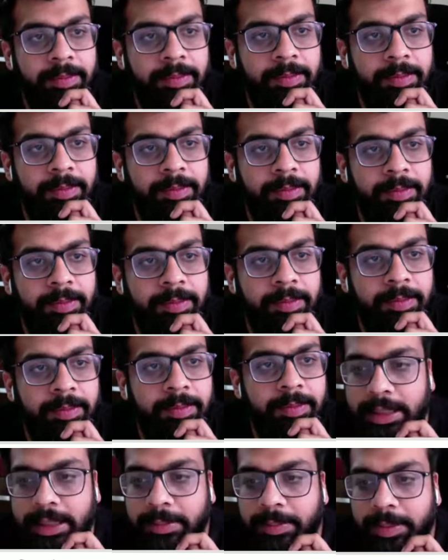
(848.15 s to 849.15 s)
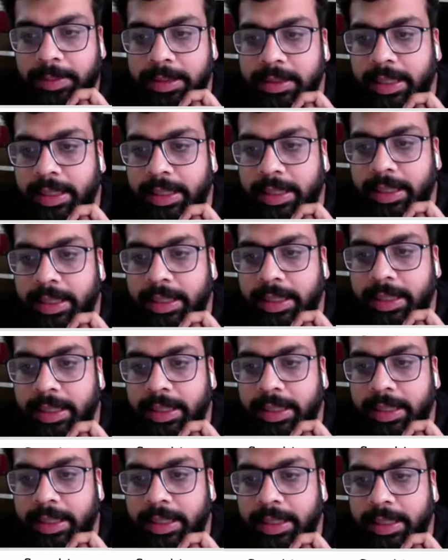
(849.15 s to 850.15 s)
covers multiple schemes
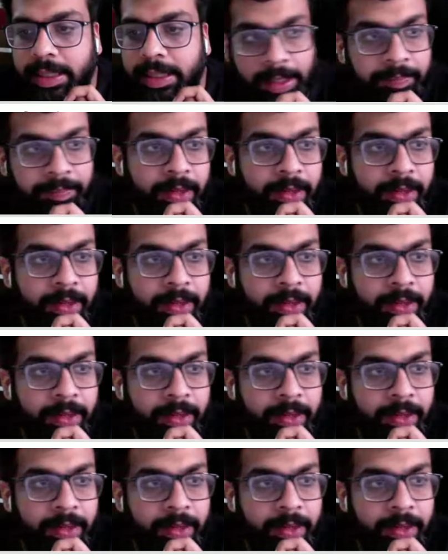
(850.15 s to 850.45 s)
as well.